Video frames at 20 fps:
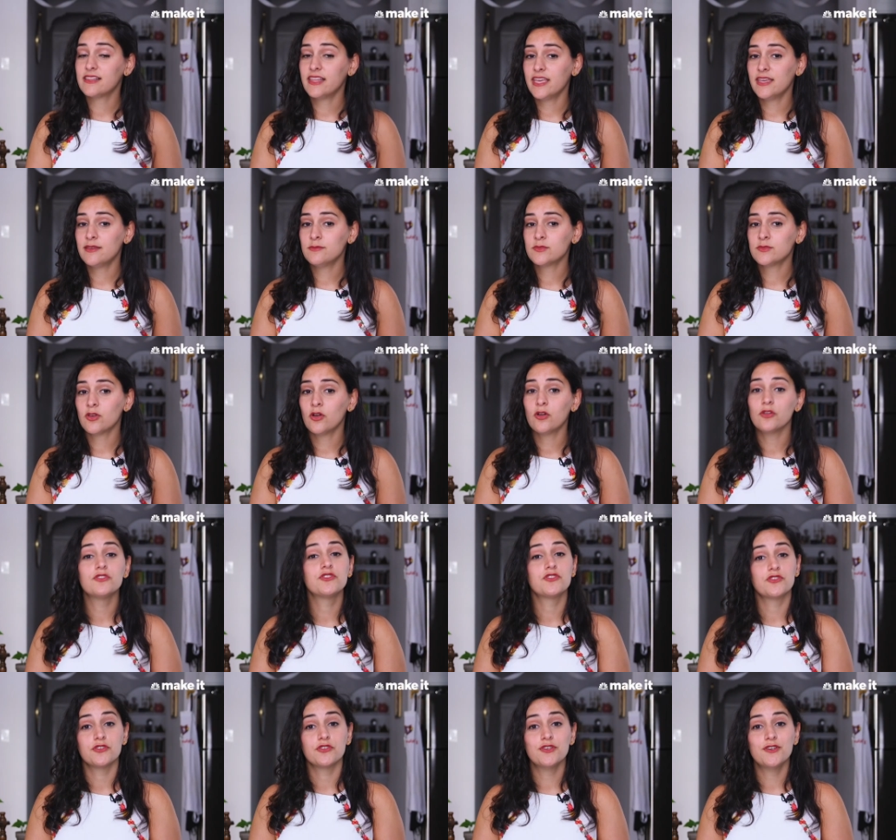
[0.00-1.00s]
claims
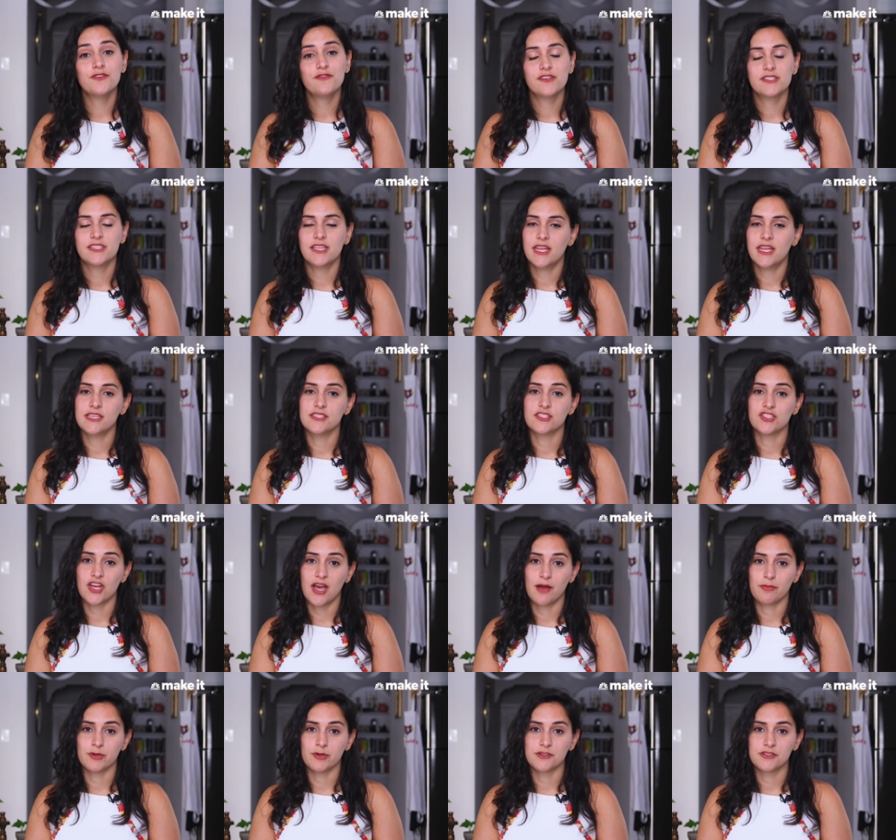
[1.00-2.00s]
hold true for today's
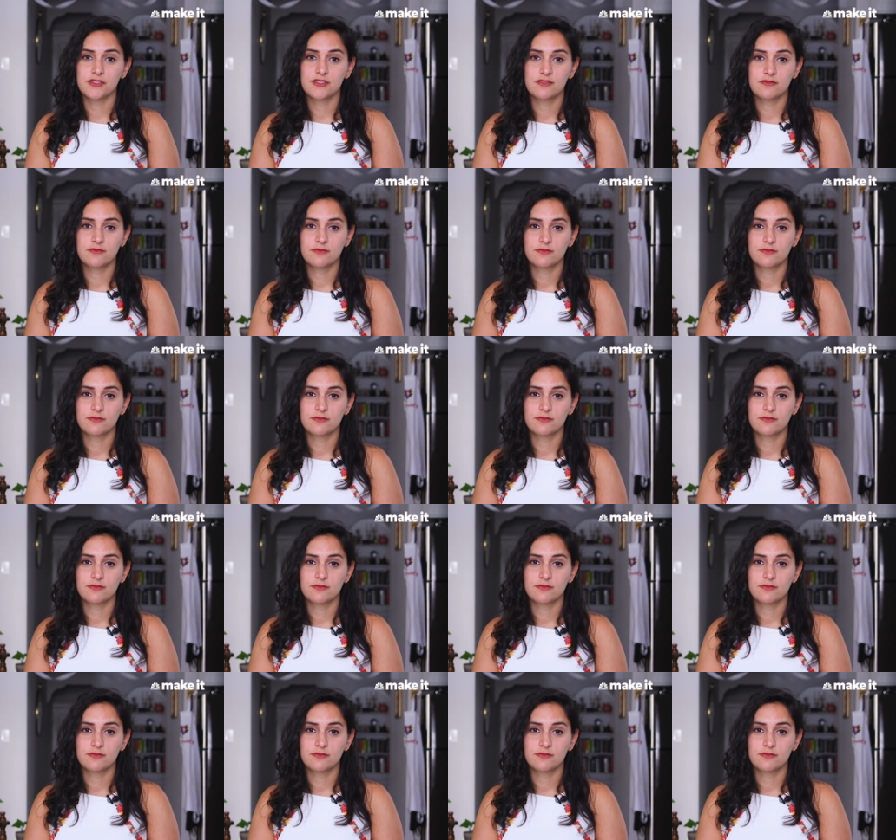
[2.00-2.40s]
shoppers.